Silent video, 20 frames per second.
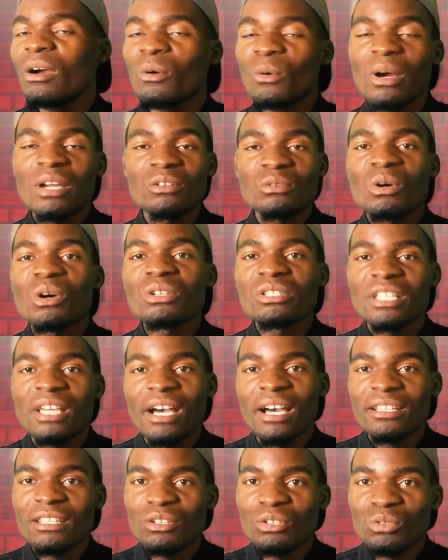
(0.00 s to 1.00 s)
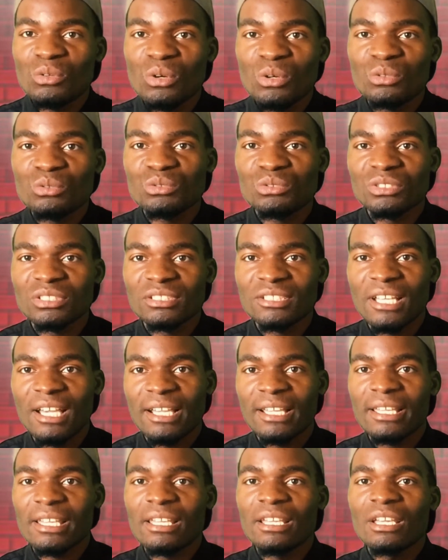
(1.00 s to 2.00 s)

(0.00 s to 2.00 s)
one way or the other, you're going to stuck.